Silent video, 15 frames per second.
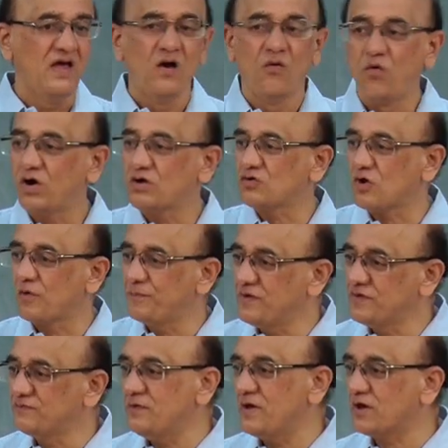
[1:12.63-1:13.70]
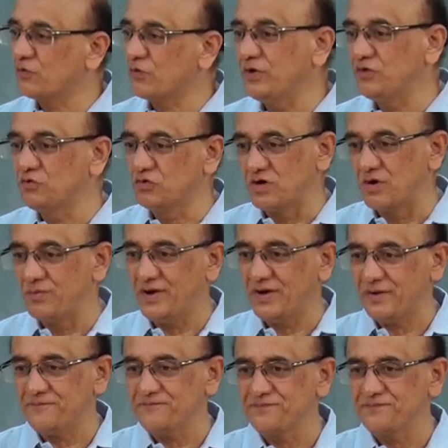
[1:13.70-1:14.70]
what topics we are going to cover